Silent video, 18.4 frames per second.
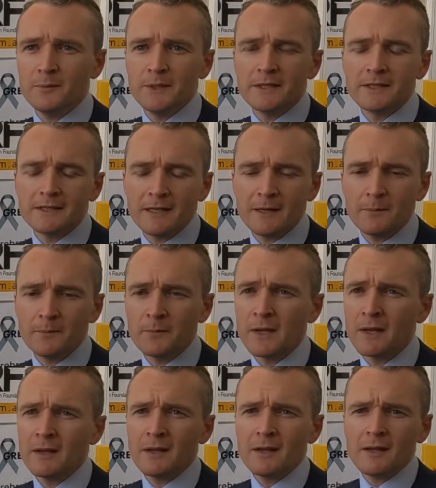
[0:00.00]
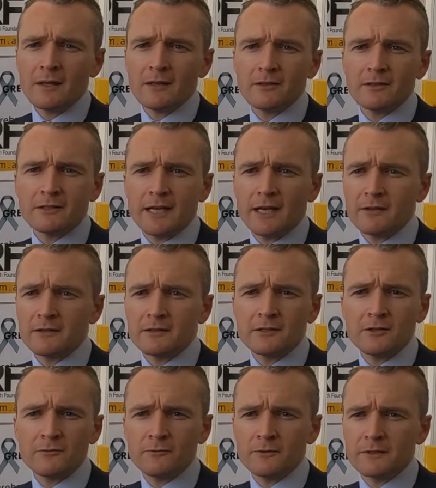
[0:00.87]
But the town
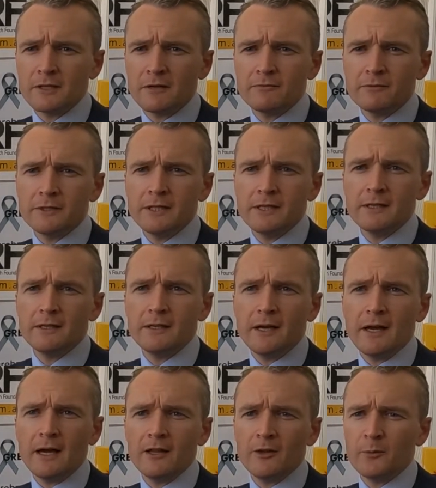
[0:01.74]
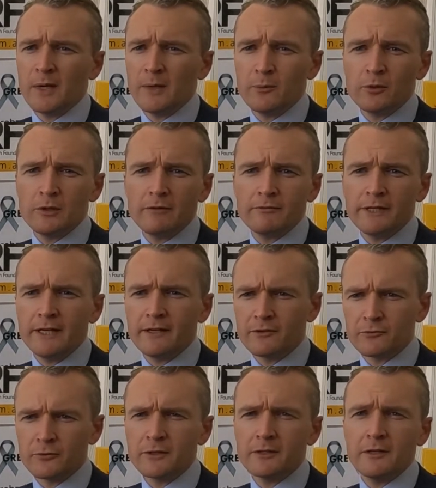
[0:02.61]
itself was lovely, the people lovely, and
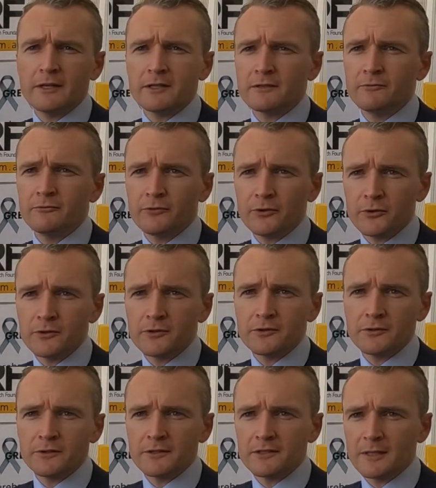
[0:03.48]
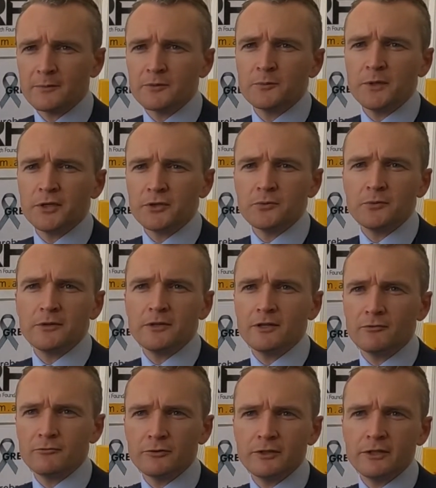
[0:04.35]
it's really nice to focus on a subspecialty
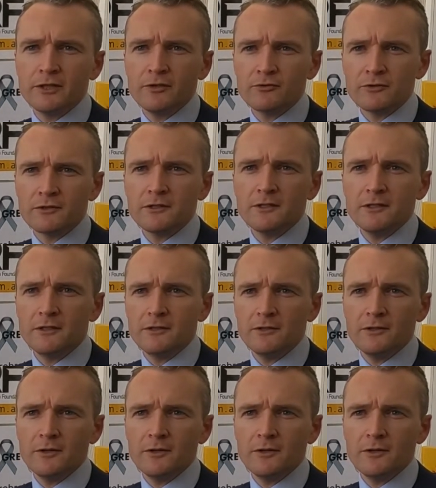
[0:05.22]
that you're really interested in.